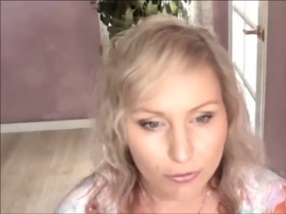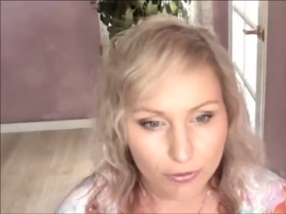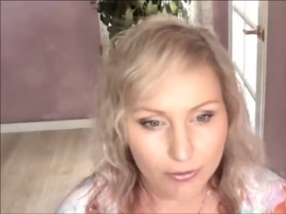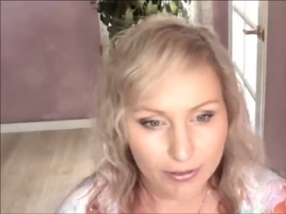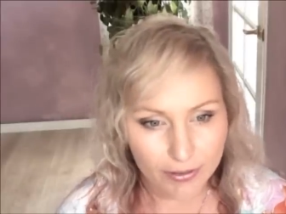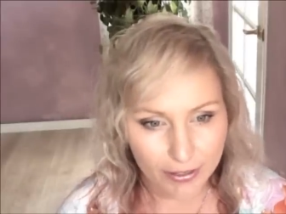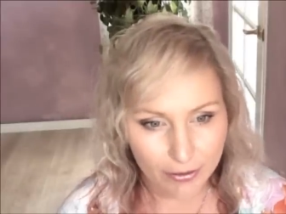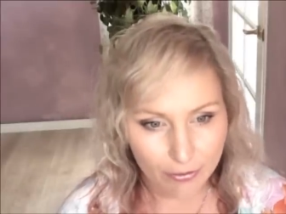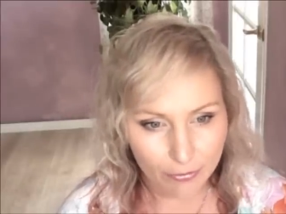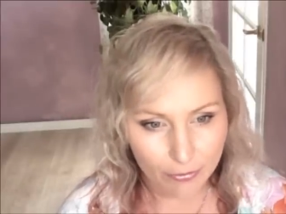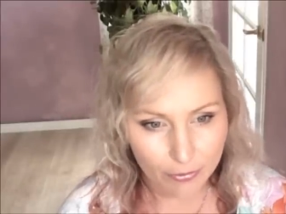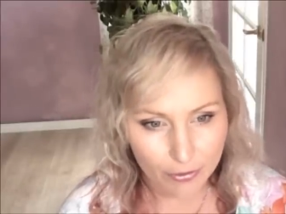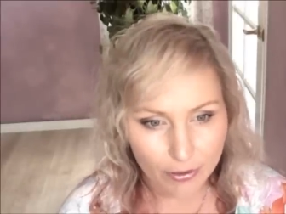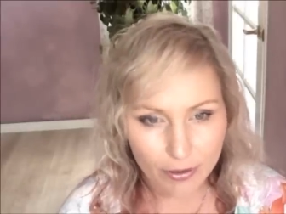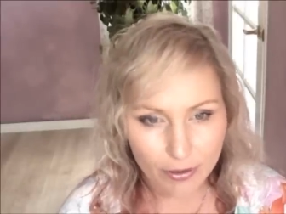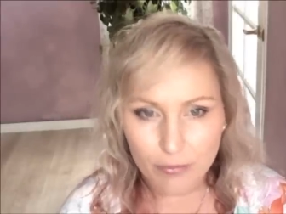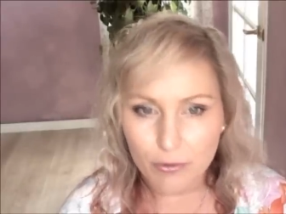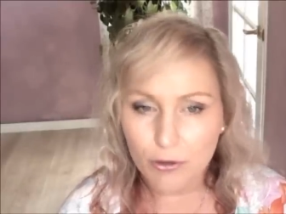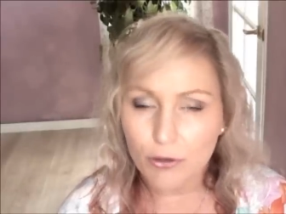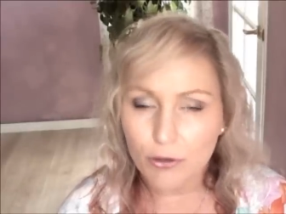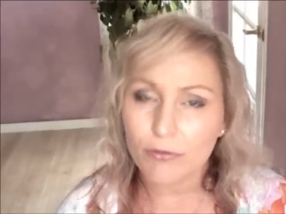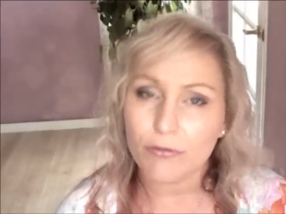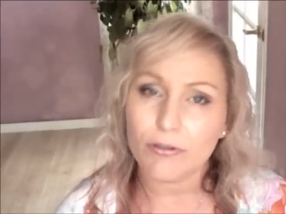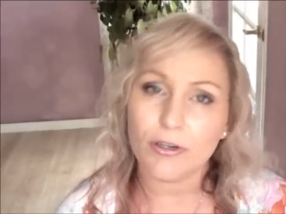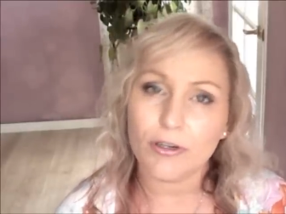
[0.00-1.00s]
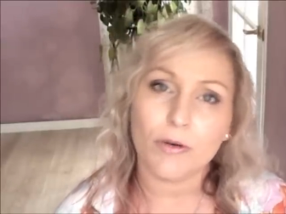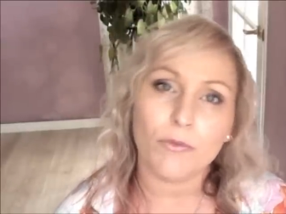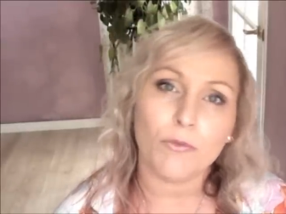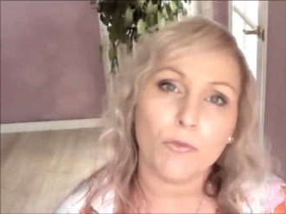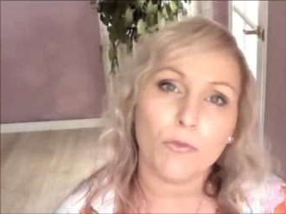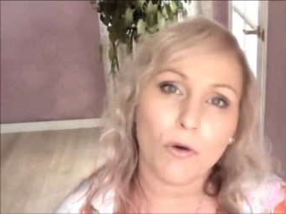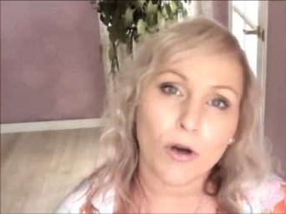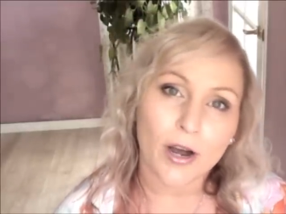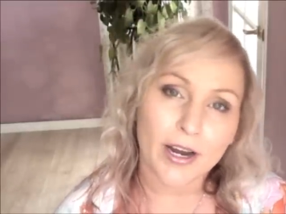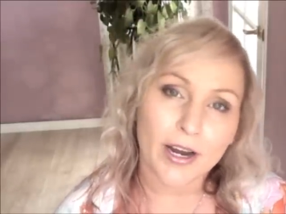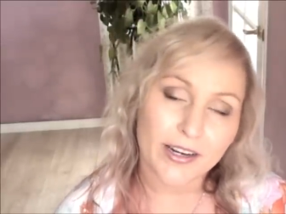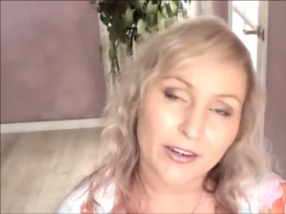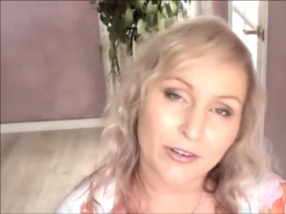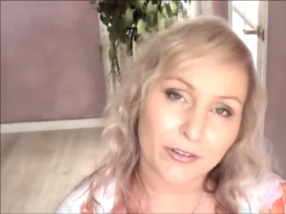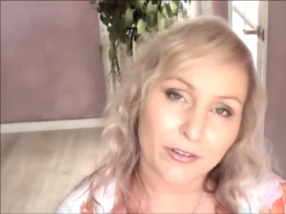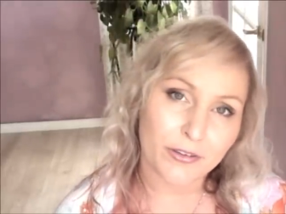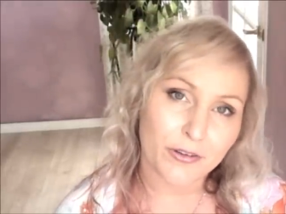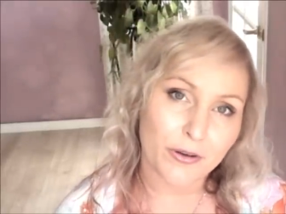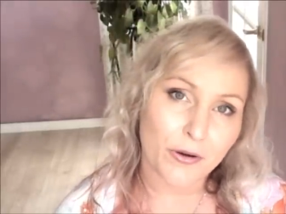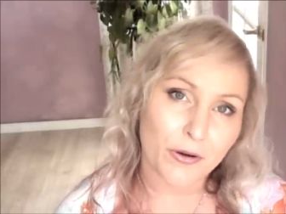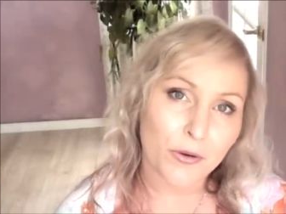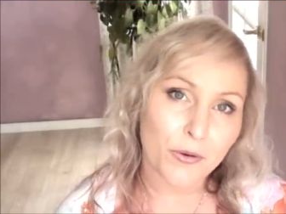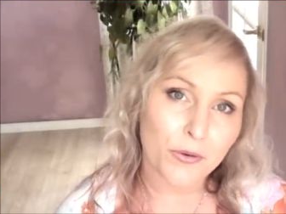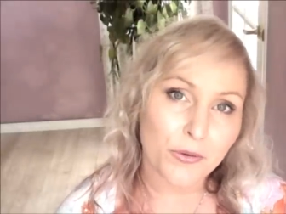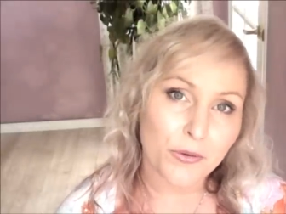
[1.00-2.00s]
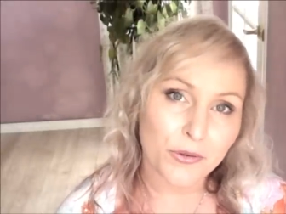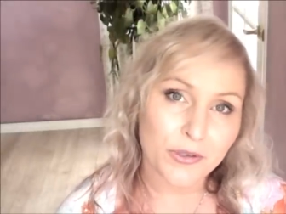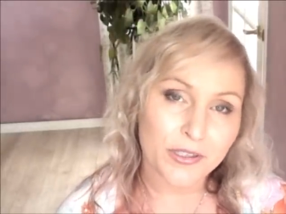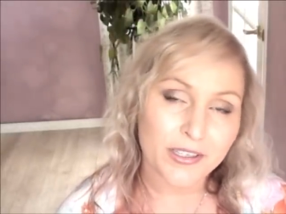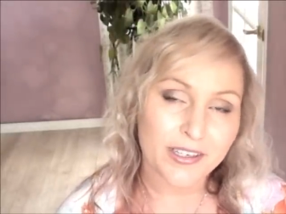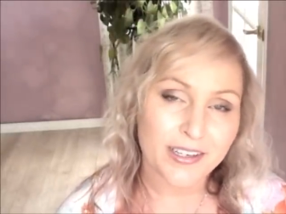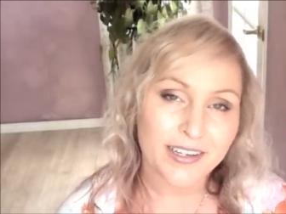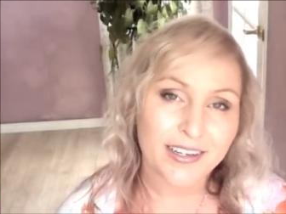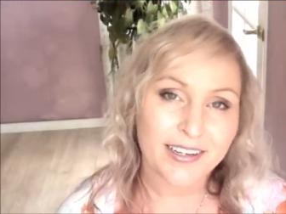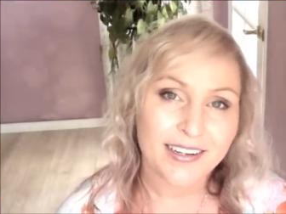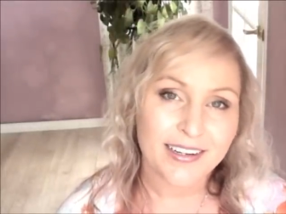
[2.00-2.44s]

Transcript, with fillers: they're, they're beautiful in white and gold